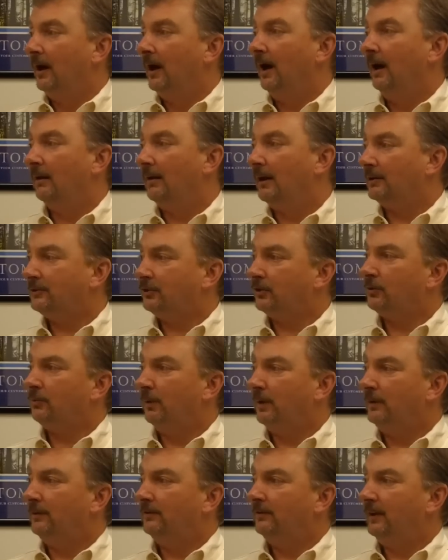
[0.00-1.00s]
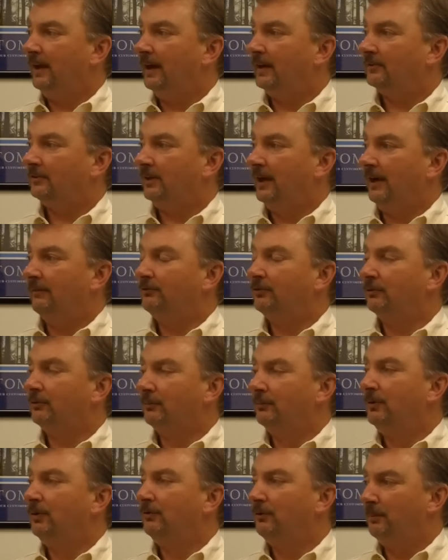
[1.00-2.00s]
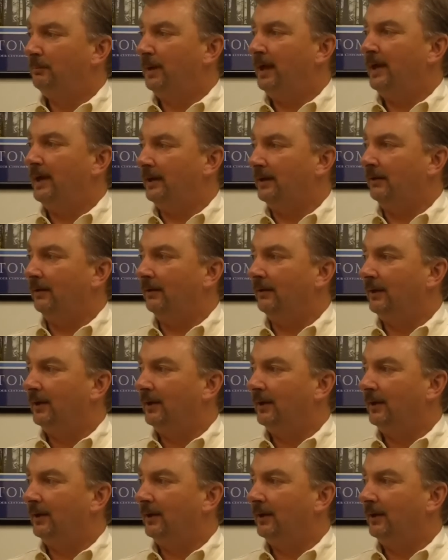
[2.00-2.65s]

Electric ones, you actually have to remove a panel.